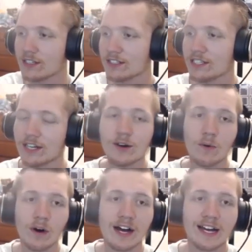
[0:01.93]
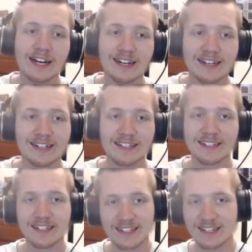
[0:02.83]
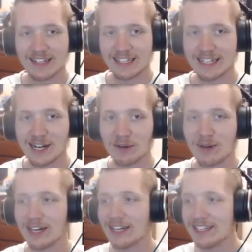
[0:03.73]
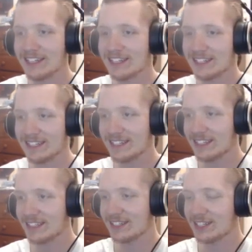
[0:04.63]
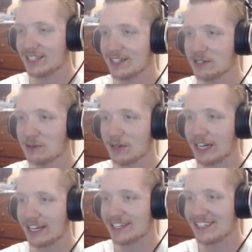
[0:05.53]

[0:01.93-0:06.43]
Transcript: You know what? You know what? Go away.